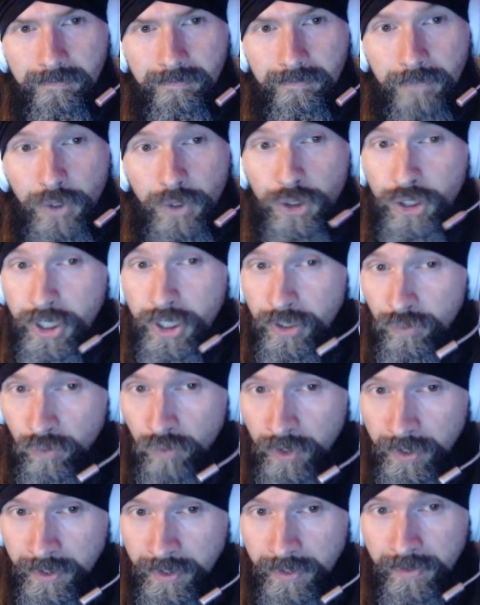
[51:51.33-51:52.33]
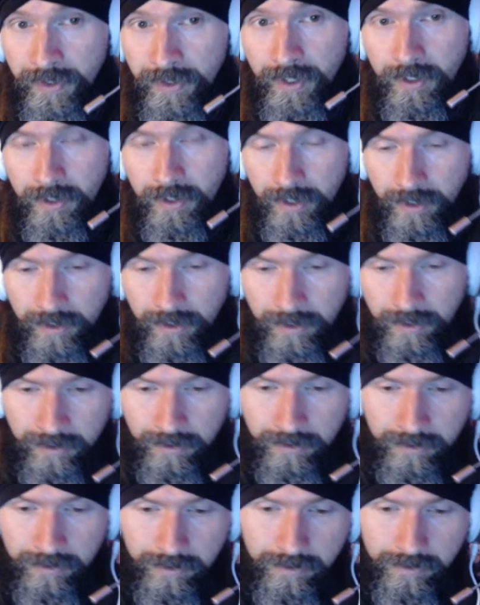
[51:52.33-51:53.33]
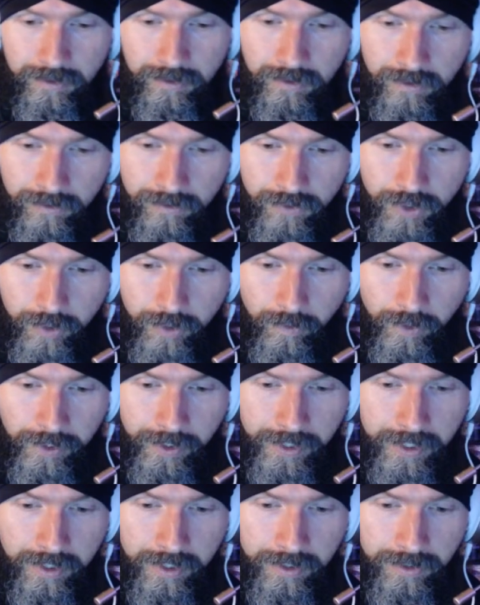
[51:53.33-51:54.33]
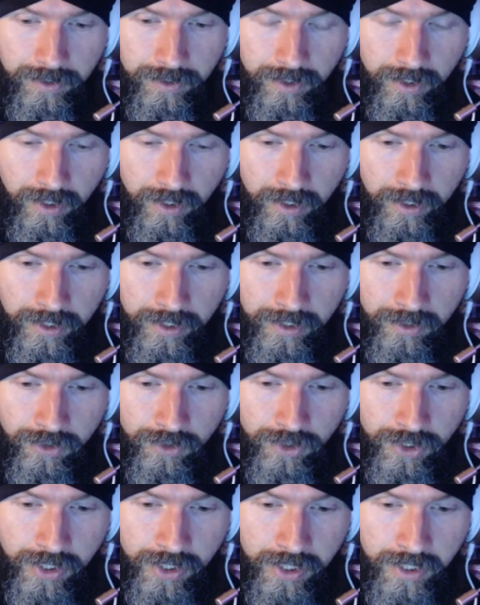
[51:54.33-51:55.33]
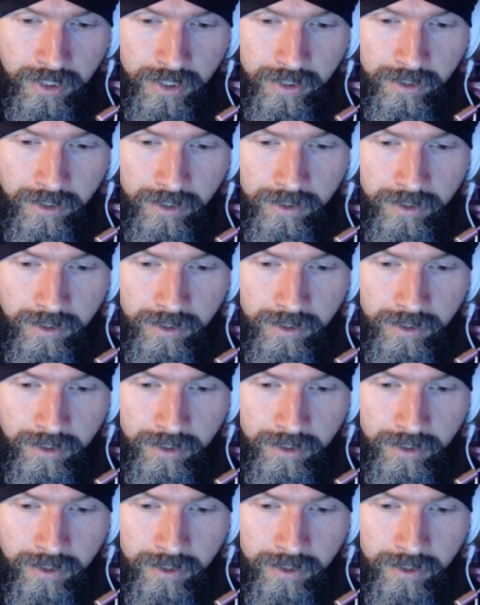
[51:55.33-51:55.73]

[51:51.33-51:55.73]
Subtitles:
She's real and authentic. She really is. And she,